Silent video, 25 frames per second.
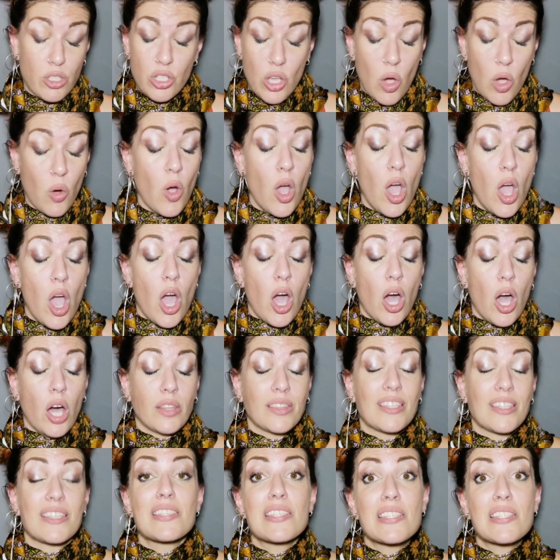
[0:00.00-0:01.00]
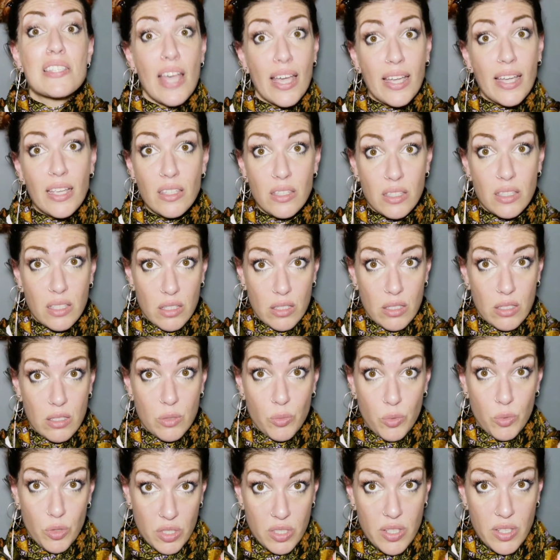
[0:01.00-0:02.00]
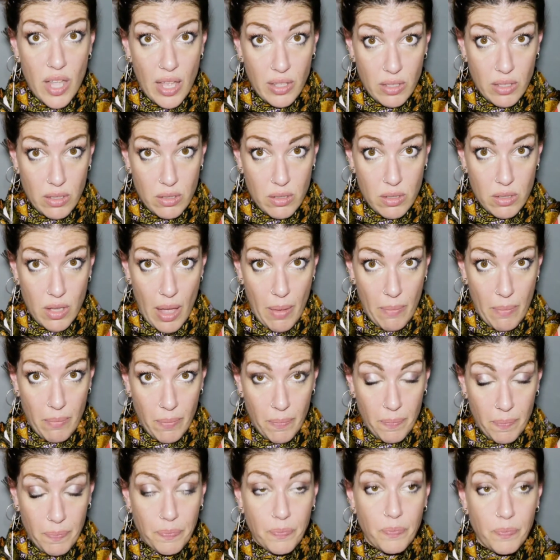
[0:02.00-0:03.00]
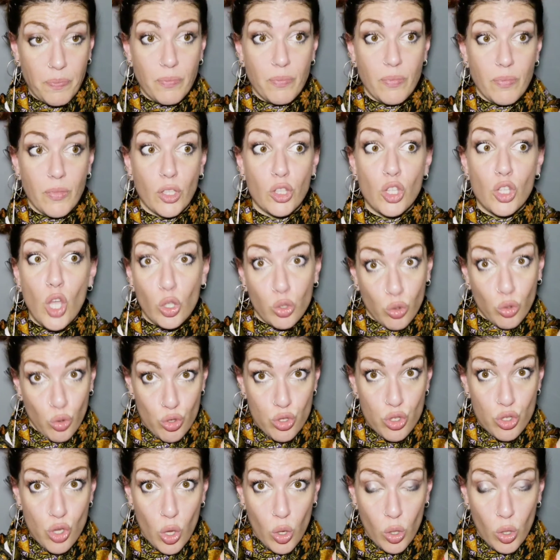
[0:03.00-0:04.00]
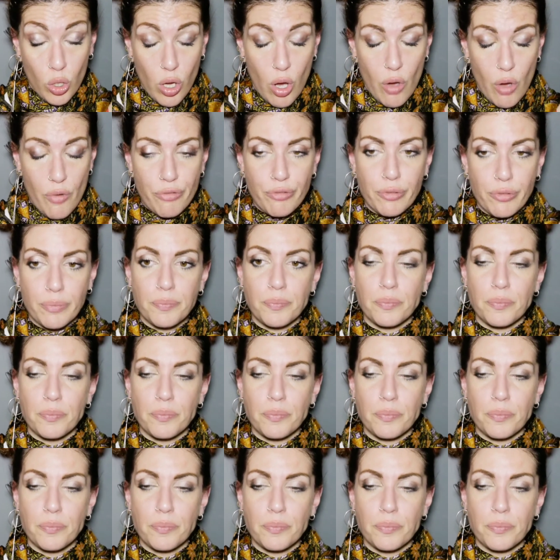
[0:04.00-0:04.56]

So the scientist who studies them, Dr. Solkov,